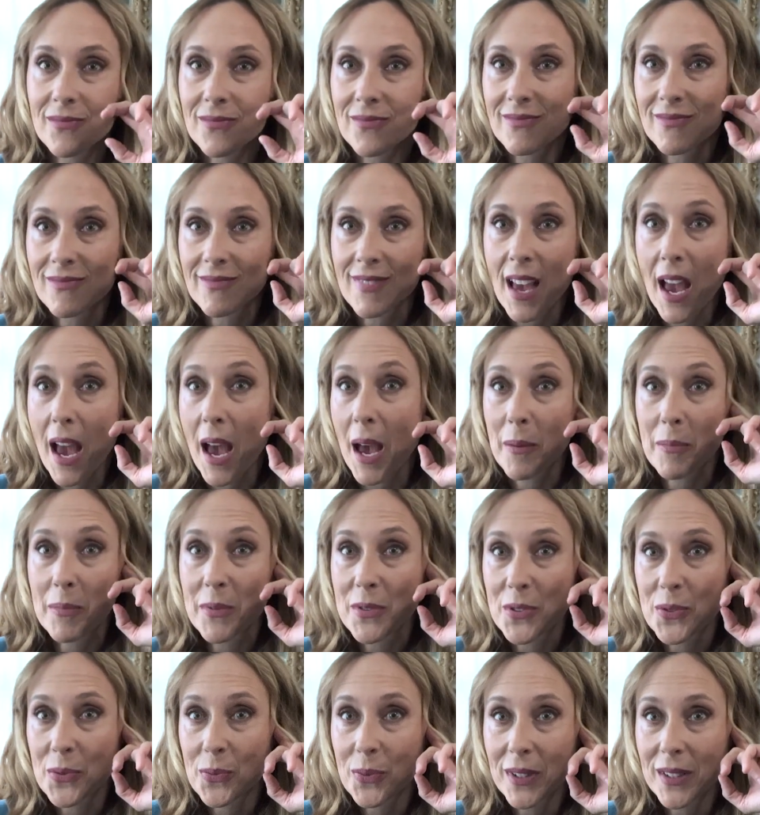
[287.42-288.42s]
that
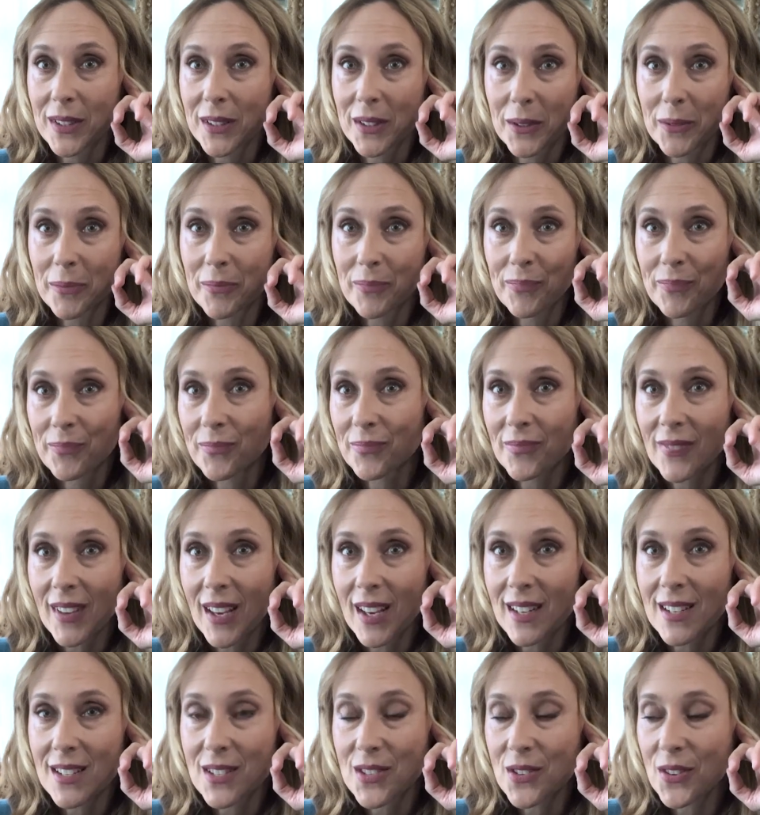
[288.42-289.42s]
happens when you
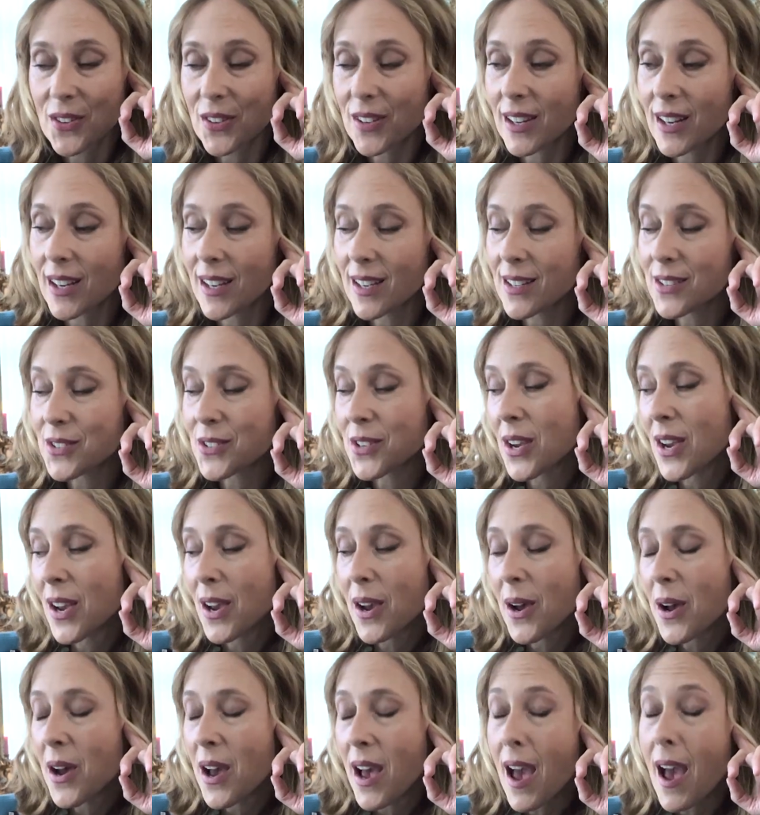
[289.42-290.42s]
hit a certain age.
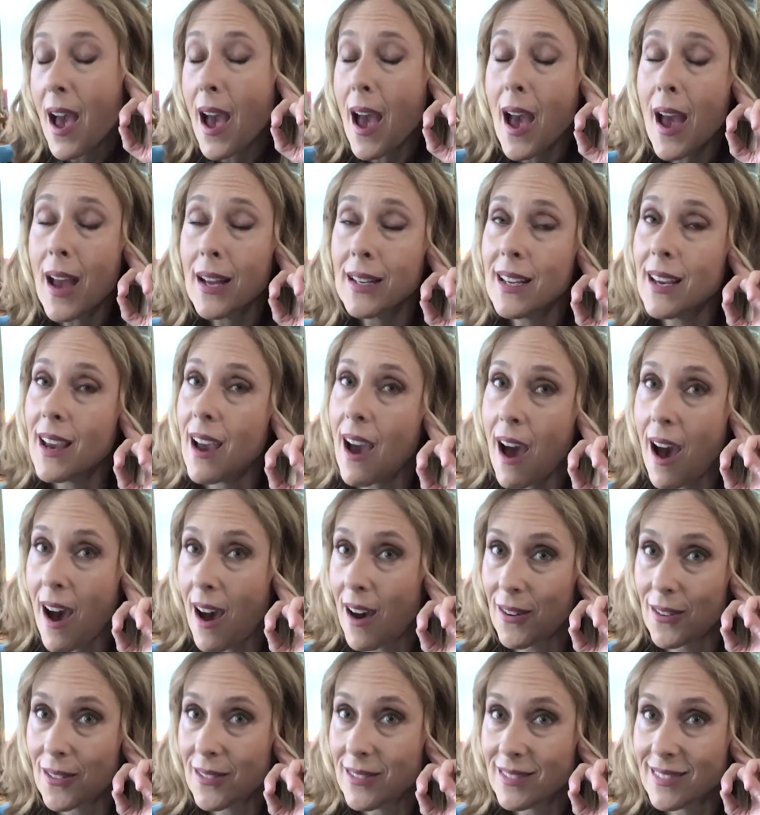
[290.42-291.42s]

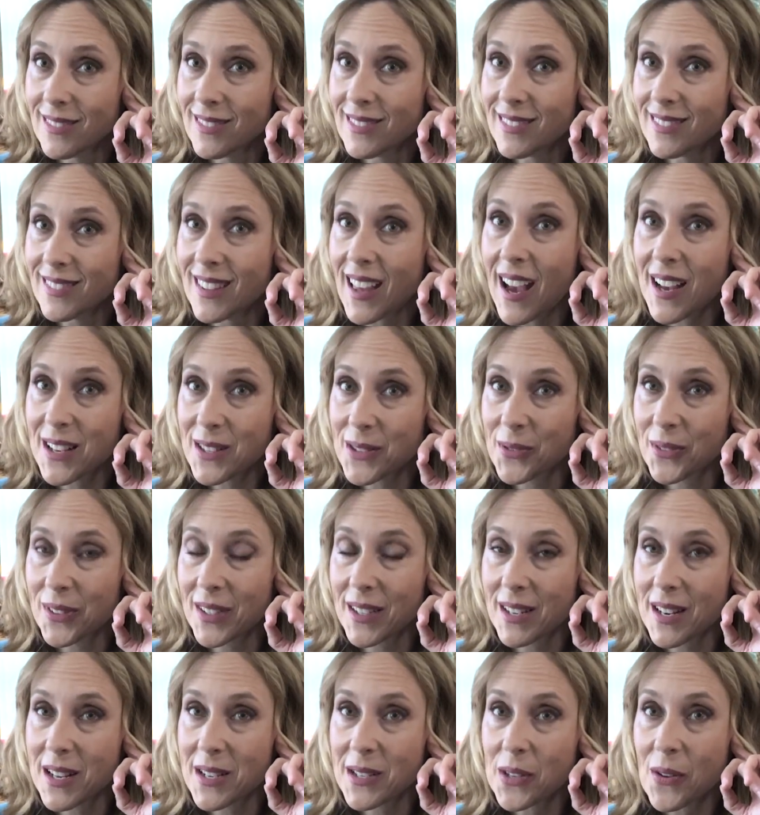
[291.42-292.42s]
Anyhow, that's what
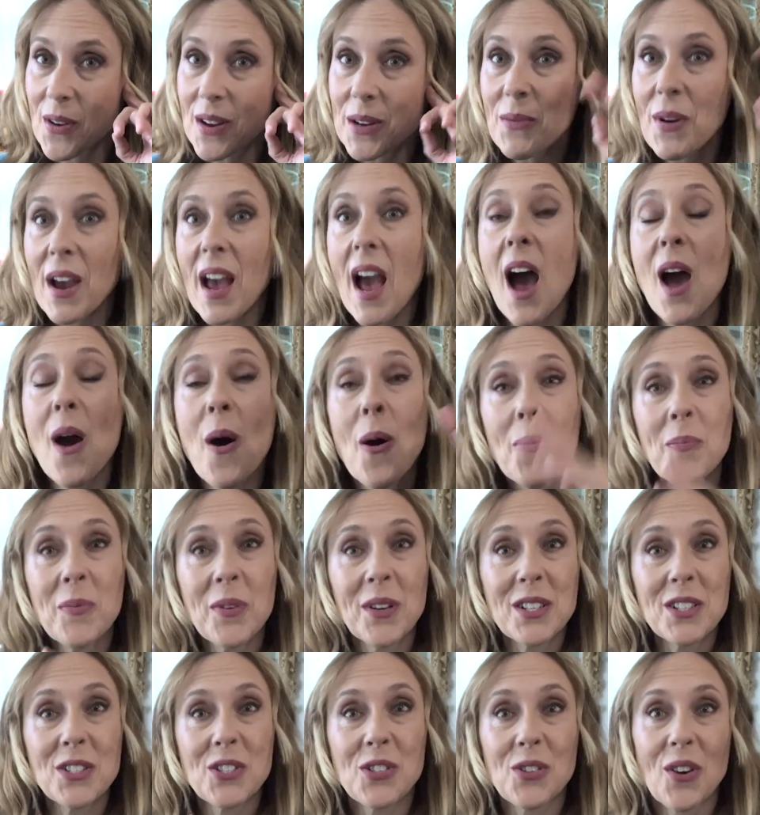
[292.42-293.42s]
it is. So anyway, I hope you
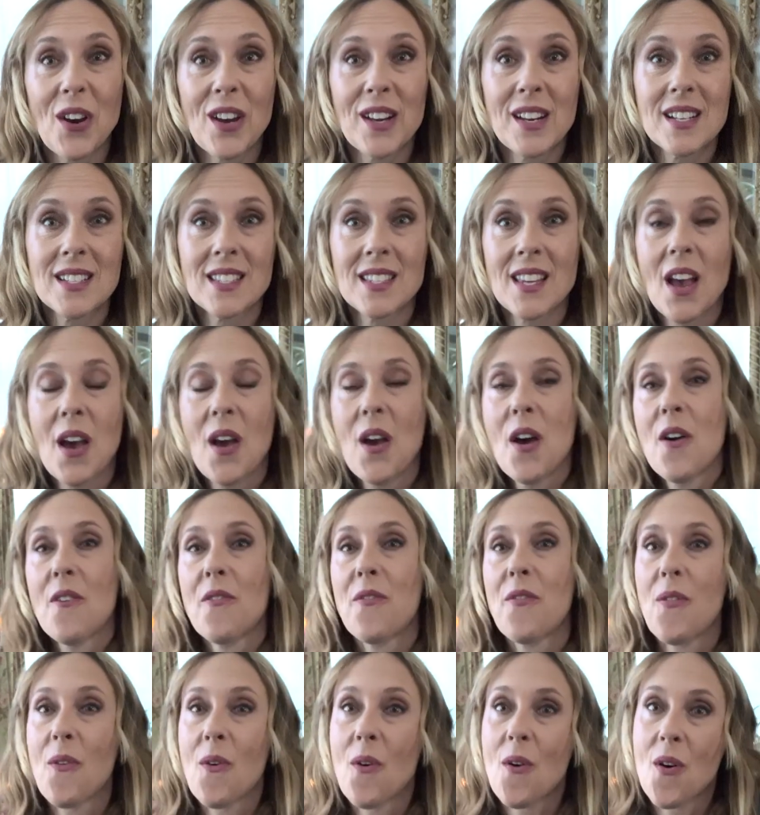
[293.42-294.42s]
could join us
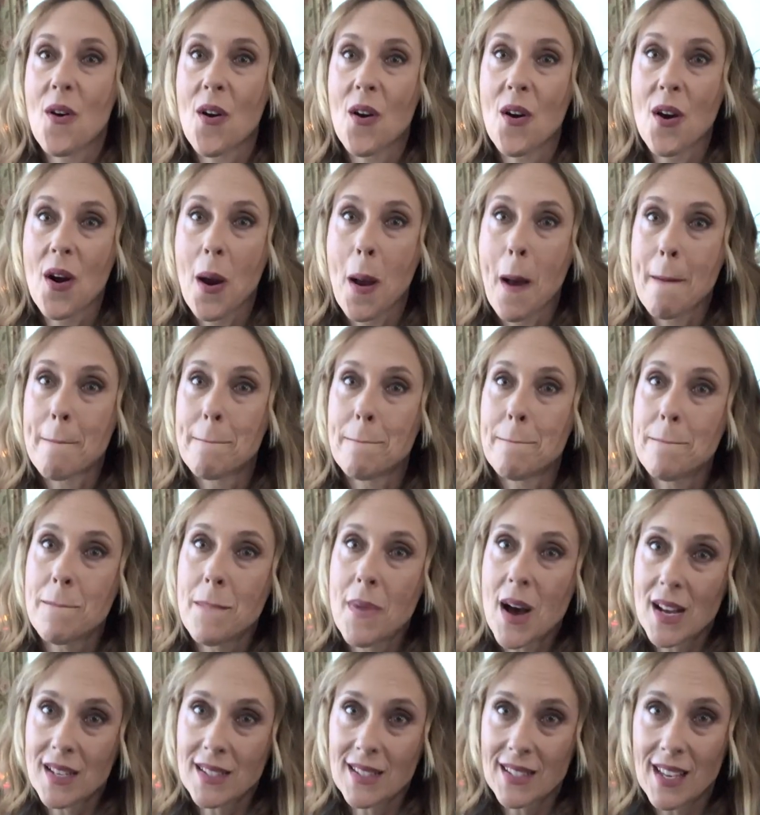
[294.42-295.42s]
for
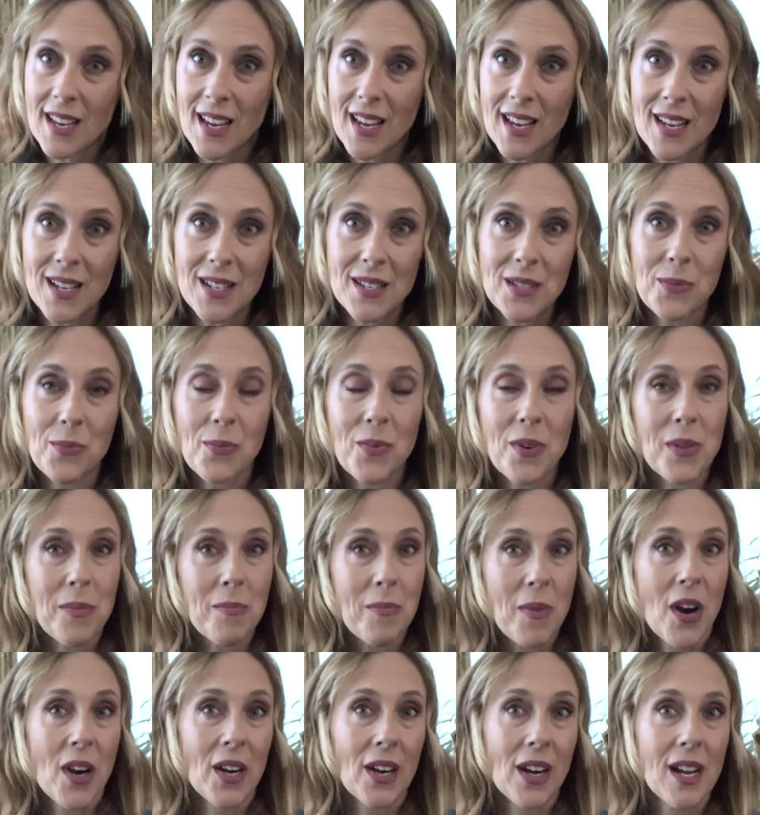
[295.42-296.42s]
Mondays with
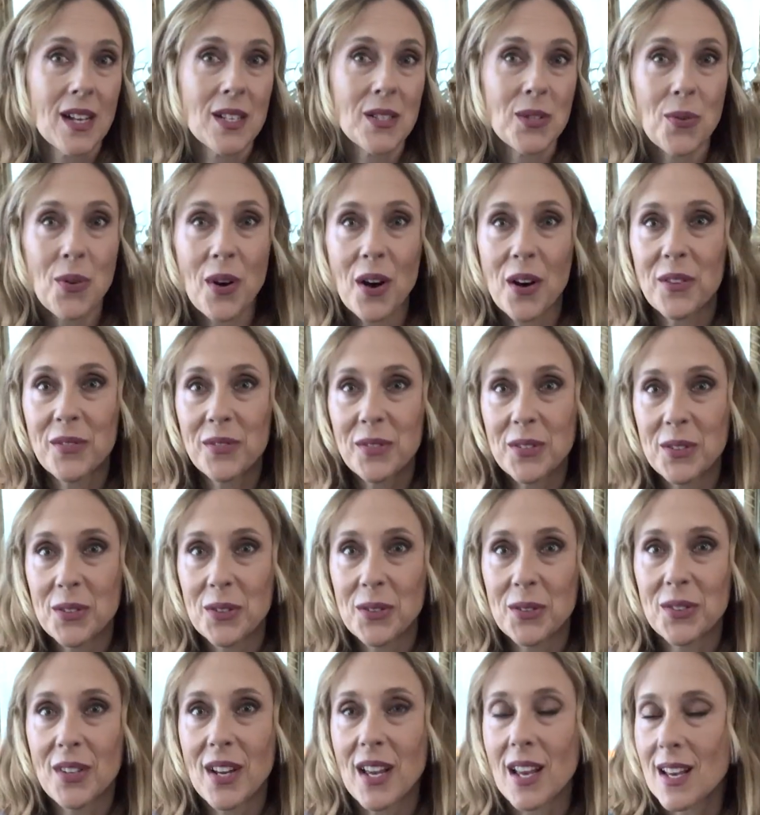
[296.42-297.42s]
Margaret at 12
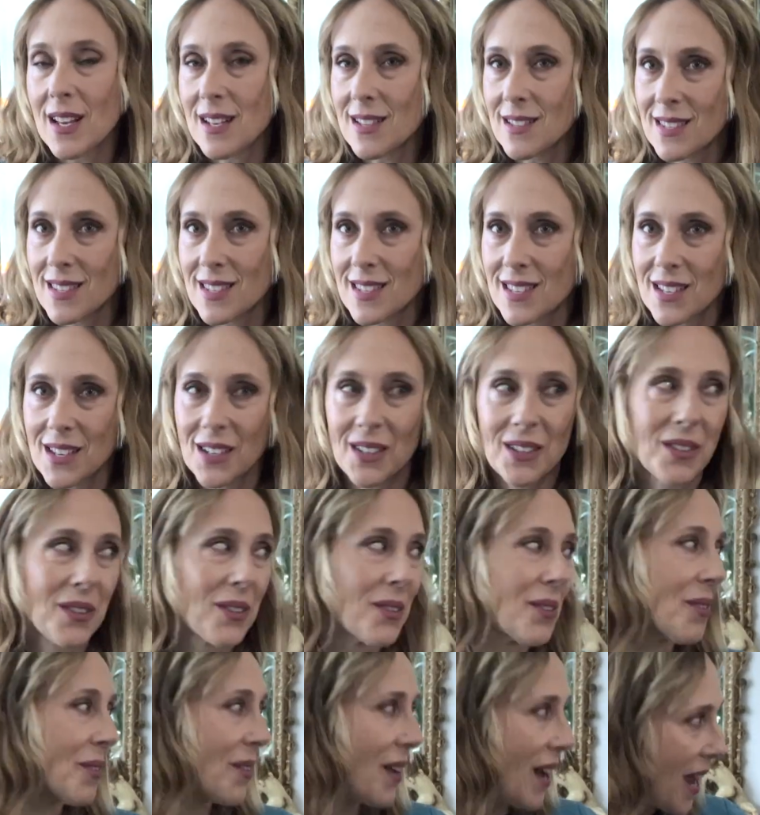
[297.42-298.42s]
noon
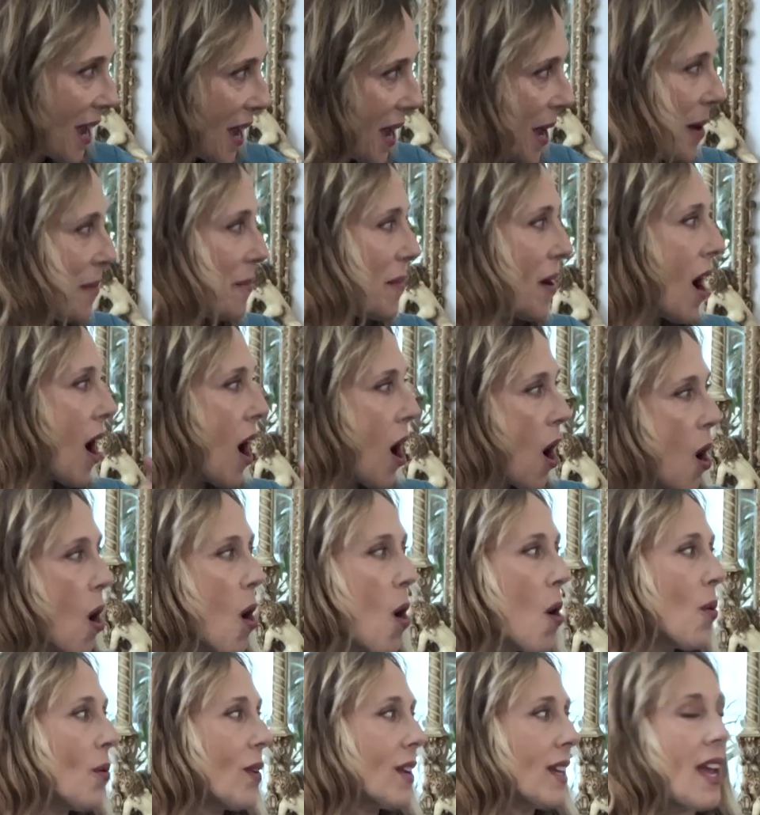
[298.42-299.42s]
Instagram.
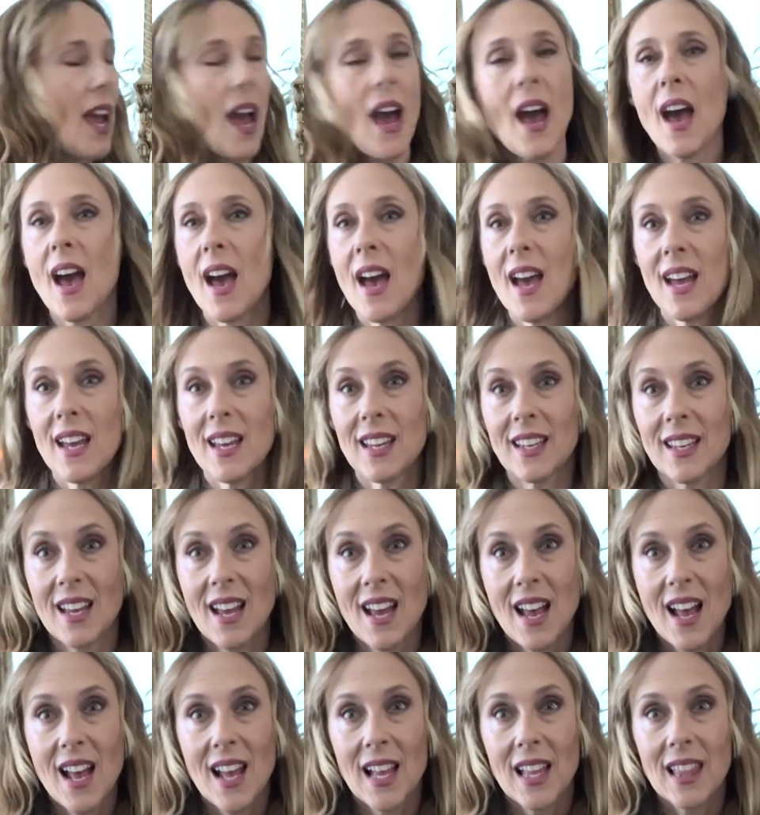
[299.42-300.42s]
Okay,
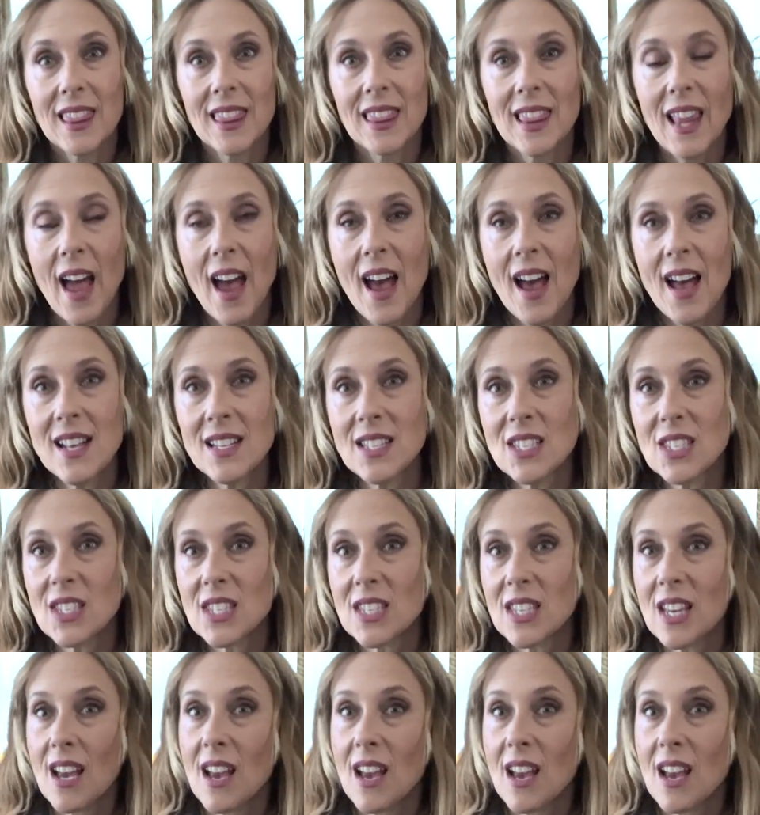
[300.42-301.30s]
let's